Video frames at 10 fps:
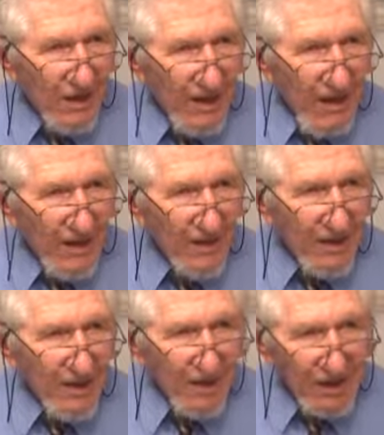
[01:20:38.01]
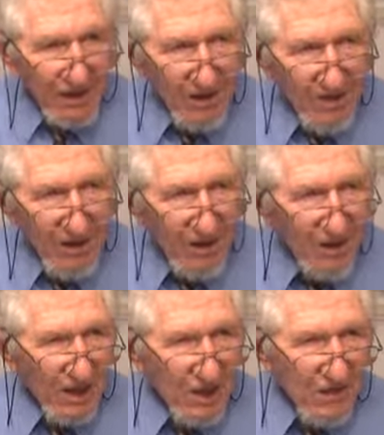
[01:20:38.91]
and the American
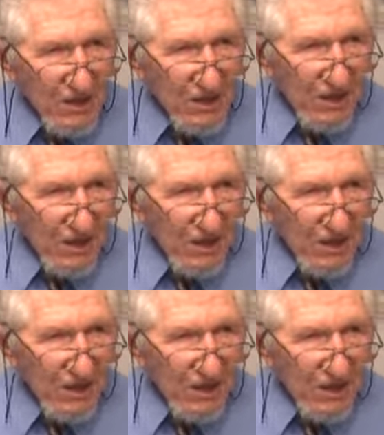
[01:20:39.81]
Declaration.